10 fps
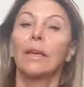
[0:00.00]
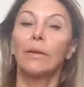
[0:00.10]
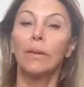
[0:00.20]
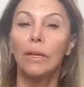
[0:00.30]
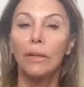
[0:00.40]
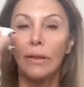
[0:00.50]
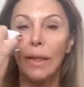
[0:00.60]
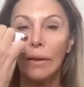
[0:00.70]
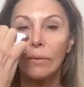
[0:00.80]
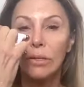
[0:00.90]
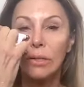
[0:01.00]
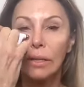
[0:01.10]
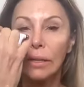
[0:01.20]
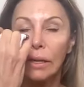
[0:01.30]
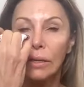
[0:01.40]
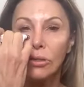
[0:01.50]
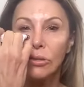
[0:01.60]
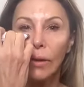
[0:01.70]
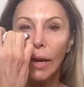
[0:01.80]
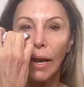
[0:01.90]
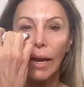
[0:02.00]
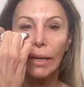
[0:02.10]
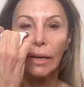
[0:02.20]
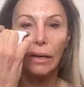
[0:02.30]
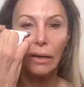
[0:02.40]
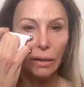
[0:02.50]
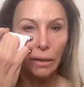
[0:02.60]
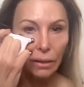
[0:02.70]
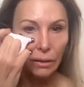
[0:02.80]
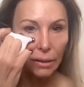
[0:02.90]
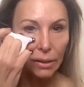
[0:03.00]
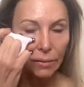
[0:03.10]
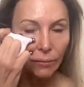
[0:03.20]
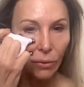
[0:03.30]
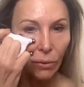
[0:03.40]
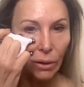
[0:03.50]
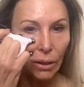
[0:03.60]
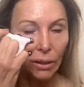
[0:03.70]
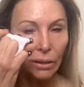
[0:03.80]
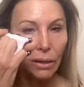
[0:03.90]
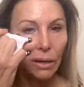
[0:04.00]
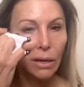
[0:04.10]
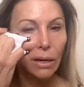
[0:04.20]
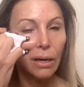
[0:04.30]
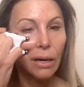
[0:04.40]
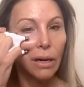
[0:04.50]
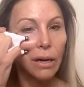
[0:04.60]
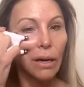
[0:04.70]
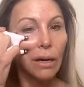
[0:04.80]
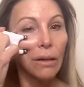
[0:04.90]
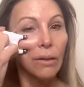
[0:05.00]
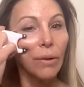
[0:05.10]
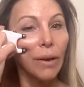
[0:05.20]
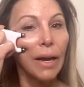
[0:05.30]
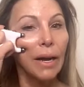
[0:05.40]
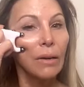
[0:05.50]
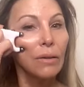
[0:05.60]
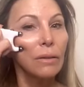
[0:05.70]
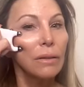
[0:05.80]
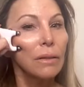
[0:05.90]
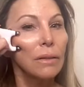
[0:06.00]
Now we're going to do that. We're just going to kind of drag these 4 all the way out